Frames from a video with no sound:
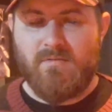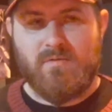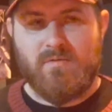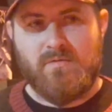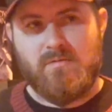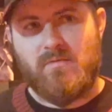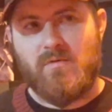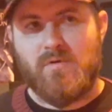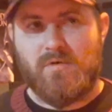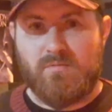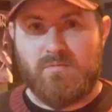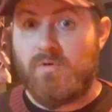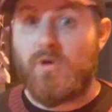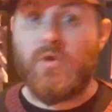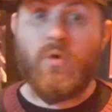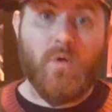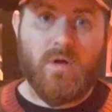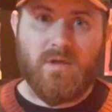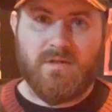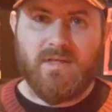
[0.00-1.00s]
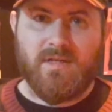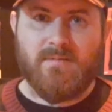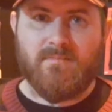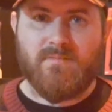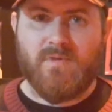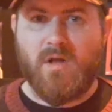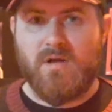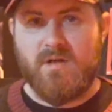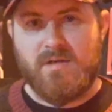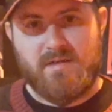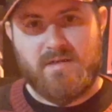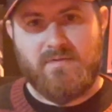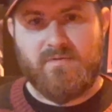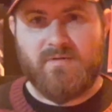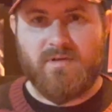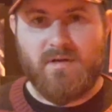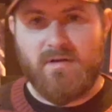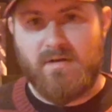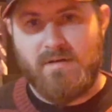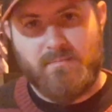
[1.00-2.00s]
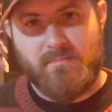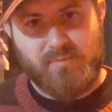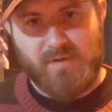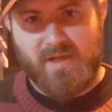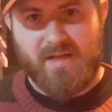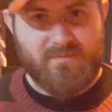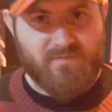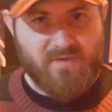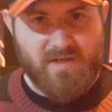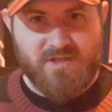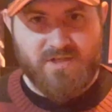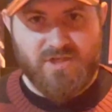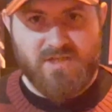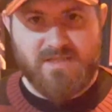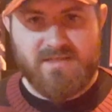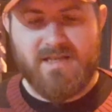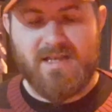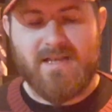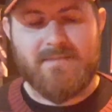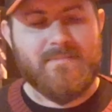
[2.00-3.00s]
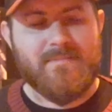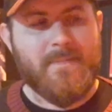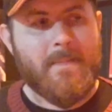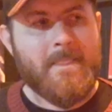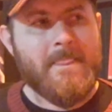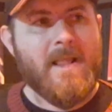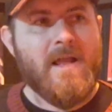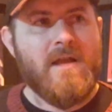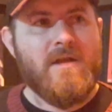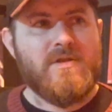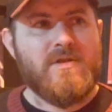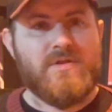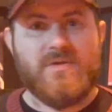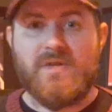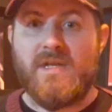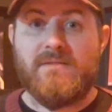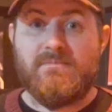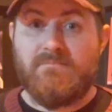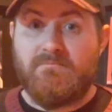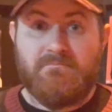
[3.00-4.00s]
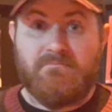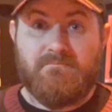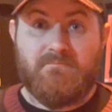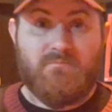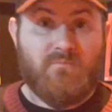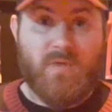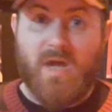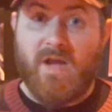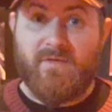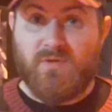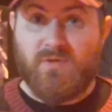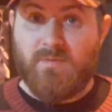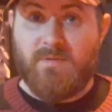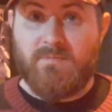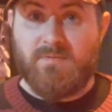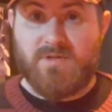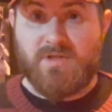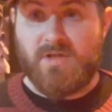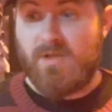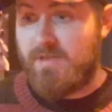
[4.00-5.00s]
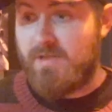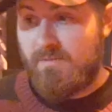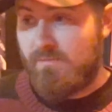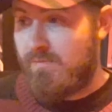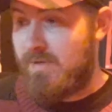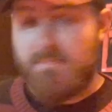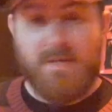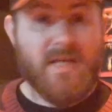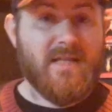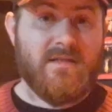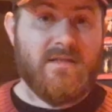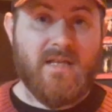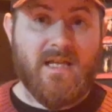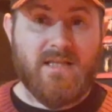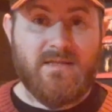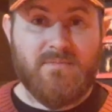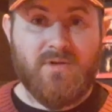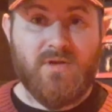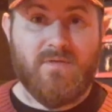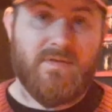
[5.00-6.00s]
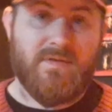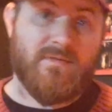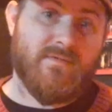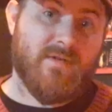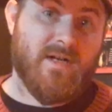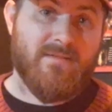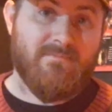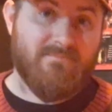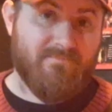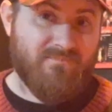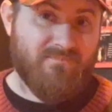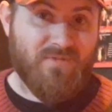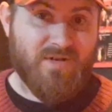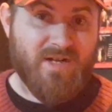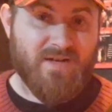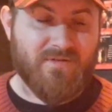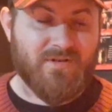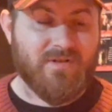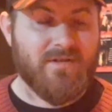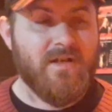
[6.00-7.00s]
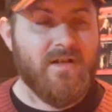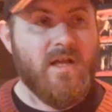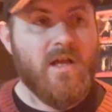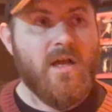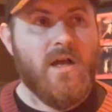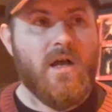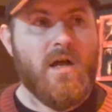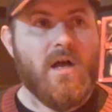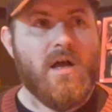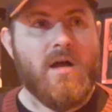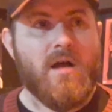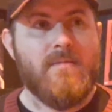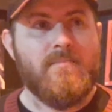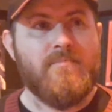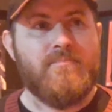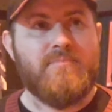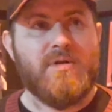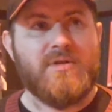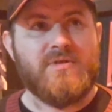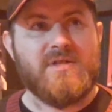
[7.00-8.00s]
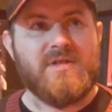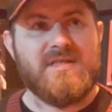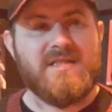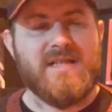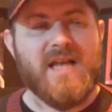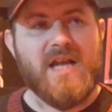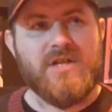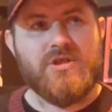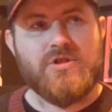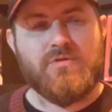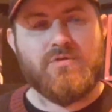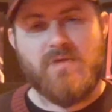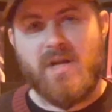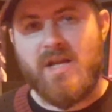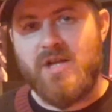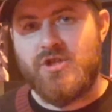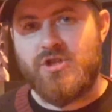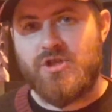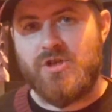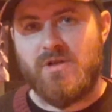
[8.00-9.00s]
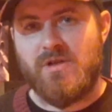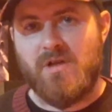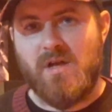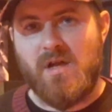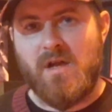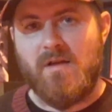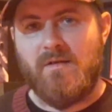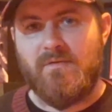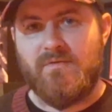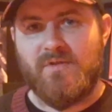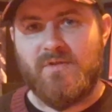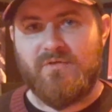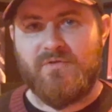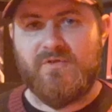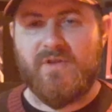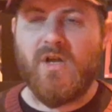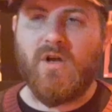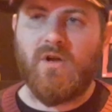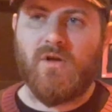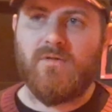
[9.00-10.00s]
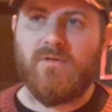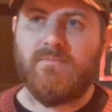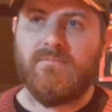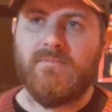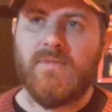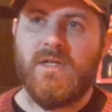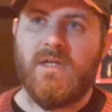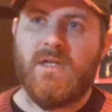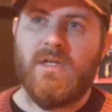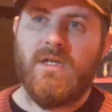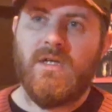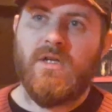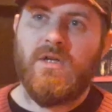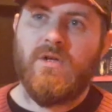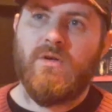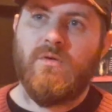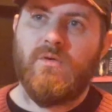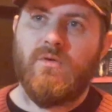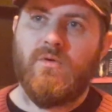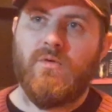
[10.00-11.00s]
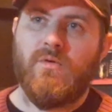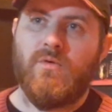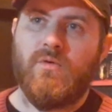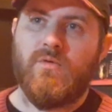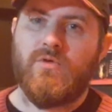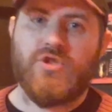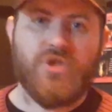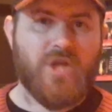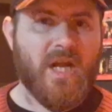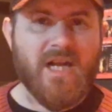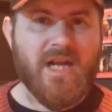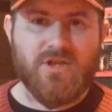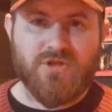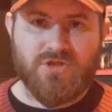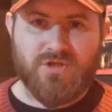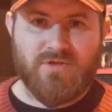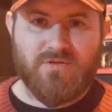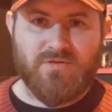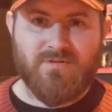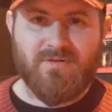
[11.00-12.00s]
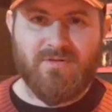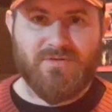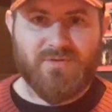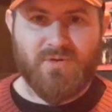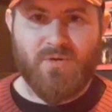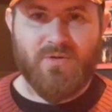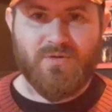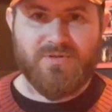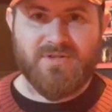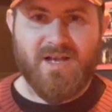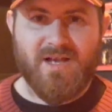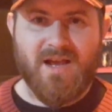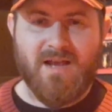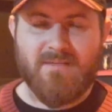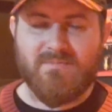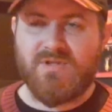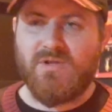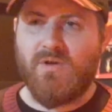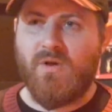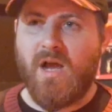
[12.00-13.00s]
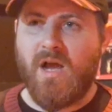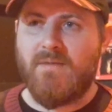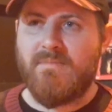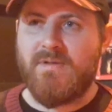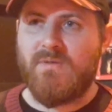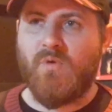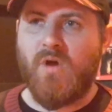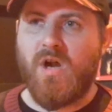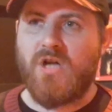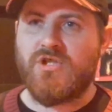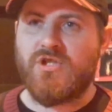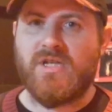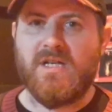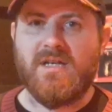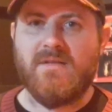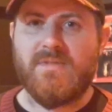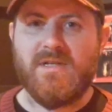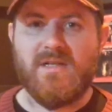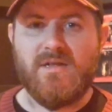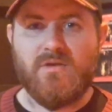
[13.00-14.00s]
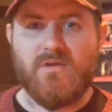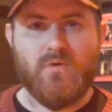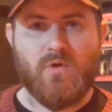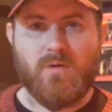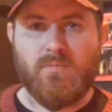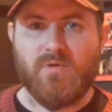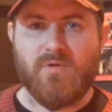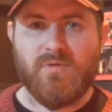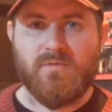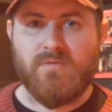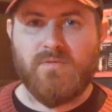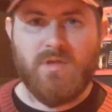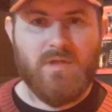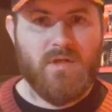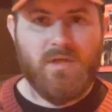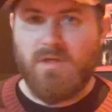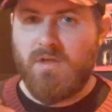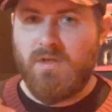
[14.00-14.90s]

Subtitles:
or record them on a blank VHS tape. So then after we returned it, we basically had the movie, right? Whatever. But the saturation of the film changed throughout the whole time. So I'd be watching it, it'd be in normal